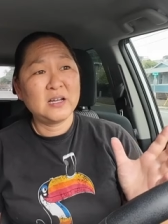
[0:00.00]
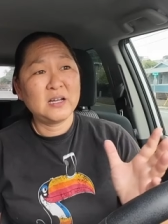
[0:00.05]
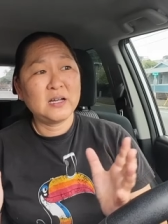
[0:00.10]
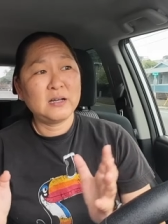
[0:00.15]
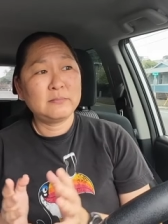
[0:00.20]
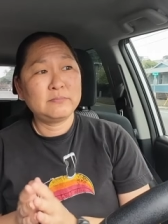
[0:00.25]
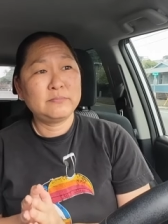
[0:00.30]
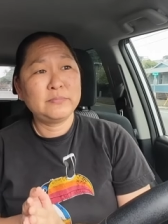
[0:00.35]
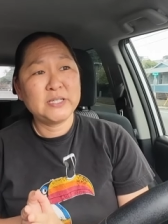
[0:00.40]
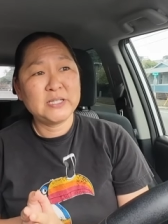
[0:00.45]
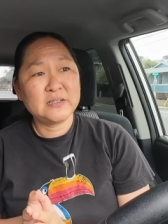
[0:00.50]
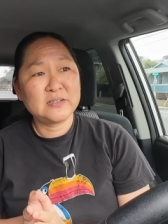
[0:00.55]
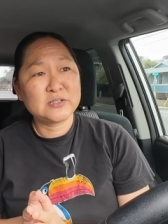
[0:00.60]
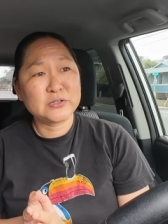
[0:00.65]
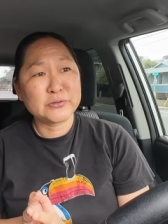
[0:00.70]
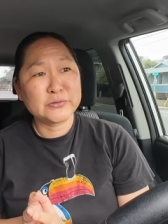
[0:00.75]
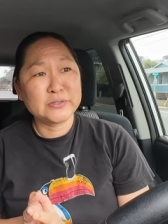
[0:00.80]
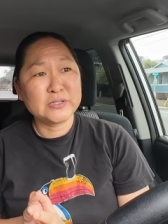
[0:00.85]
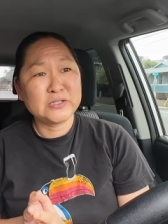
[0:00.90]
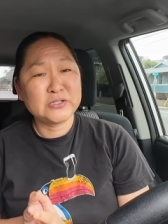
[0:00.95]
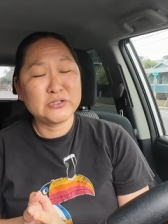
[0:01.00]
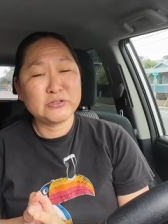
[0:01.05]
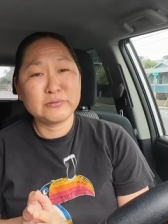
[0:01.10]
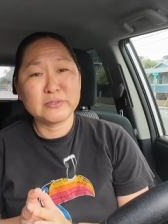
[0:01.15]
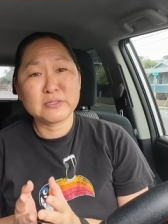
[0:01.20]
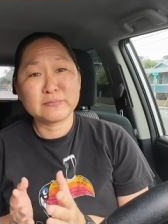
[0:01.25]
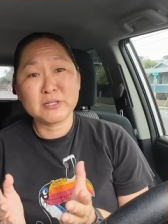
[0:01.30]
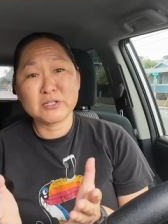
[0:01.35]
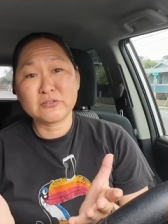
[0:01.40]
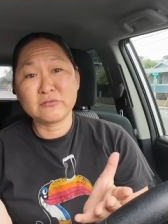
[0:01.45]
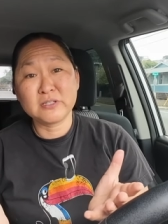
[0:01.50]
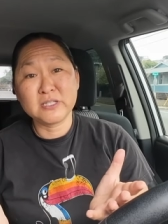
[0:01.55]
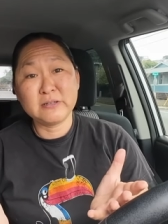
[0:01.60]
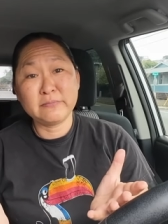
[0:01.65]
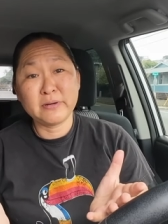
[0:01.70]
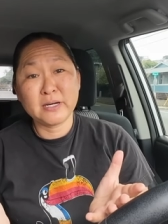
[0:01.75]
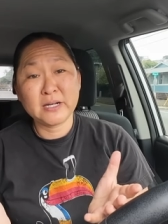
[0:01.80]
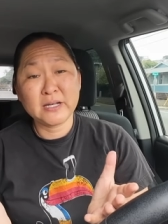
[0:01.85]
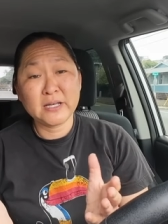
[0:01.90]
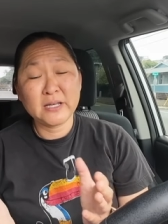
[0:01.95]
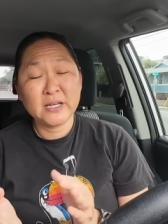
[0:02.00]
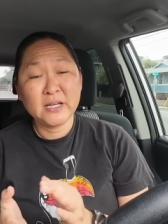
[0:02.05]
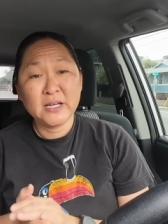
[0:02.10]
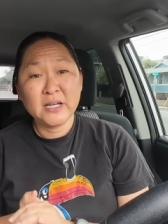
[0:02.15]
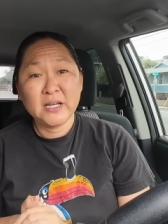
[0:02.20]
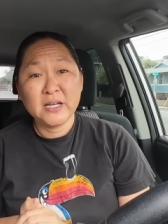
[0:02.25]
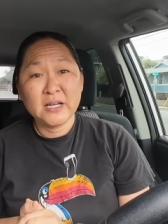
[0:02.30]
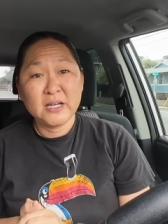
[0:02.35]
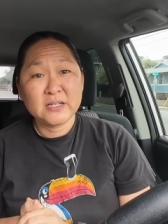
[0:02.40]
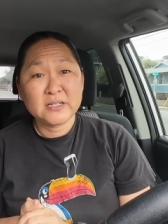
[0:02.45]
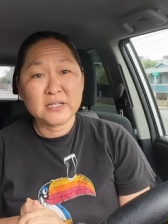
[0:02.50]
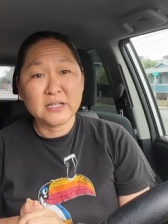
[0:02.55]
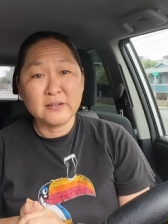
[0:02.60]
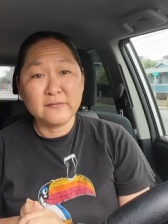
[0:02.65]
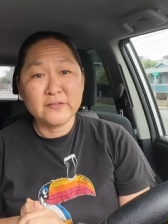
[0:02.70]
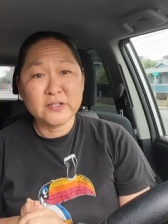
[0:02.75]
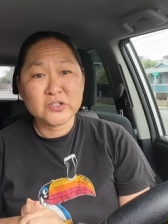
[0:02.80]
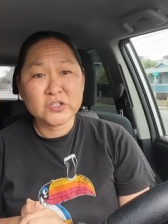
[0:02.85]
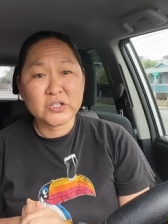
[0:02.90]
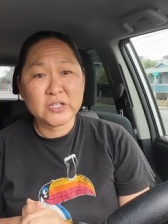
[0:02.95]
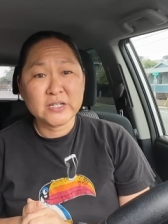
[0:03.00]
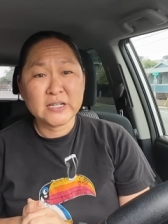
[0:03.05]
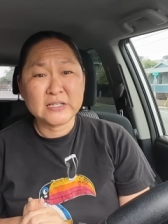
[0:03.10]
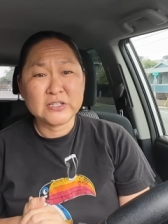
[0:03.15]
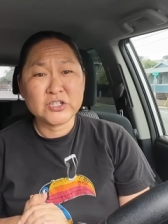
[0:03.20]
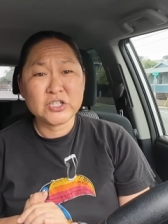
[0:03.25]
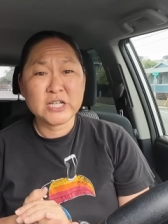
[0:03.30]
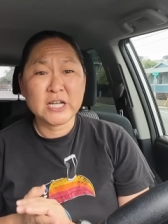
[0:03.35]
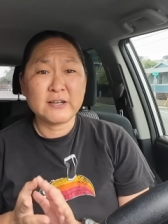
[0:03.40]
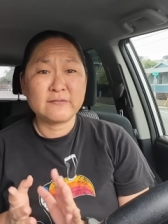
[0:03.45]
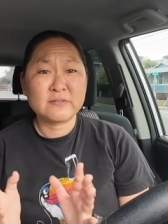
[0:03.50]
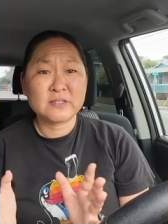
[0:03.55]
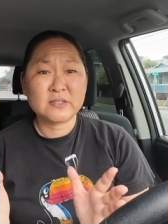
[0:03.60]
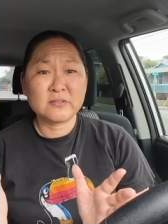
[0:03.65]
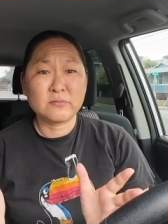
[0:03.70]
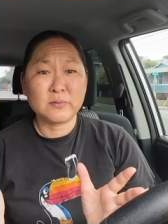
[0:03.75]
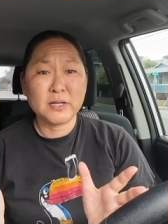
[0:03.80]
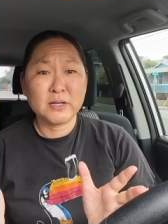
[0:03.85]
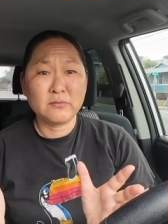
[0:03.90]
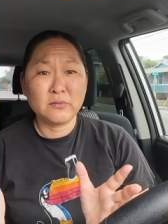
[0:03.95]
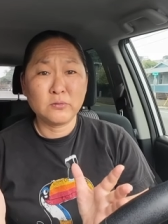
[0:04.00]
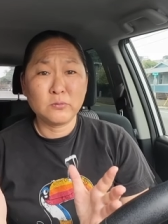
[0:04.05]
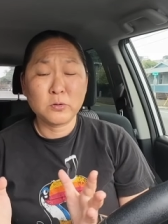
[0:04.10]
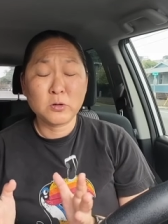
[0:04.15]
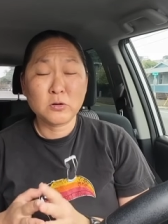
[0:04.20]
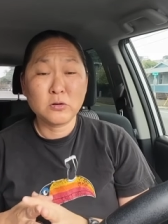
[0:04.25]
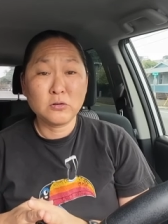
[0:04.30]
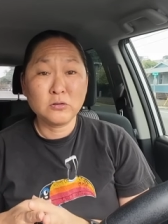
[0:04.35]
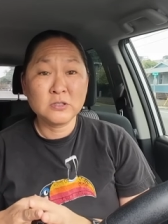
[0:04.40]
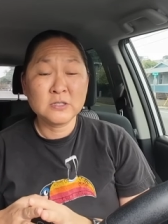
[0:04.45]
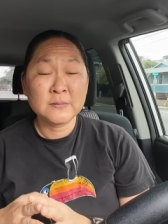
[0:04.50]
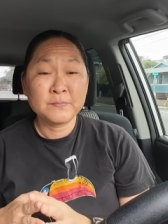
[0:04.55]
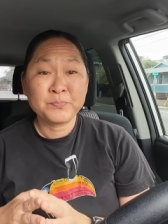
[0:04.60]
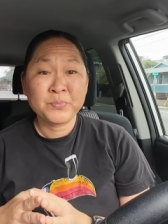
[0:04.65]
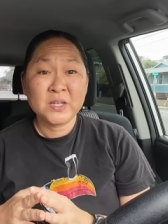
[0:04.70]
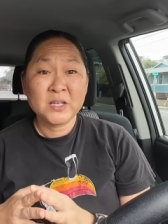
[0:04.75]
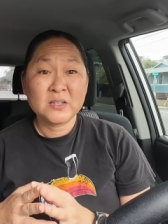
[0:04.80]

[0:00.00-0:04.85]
um, been turned into a specialty by television and chefs around the world.